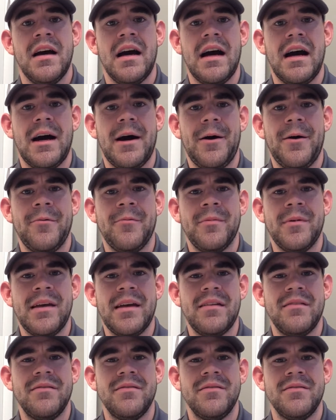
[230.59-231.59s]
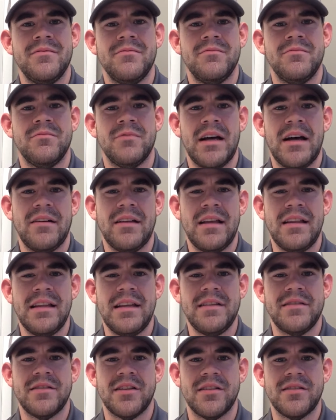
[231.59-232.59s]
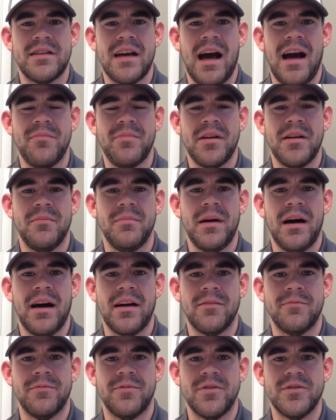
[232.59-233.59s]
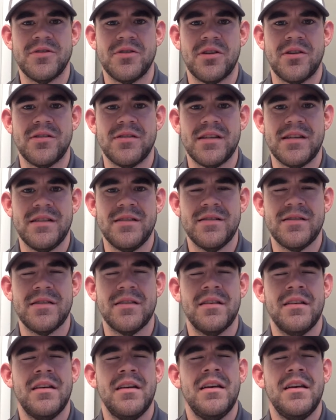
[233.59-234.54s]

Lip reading: well, at least a top and a bottom for jerseys,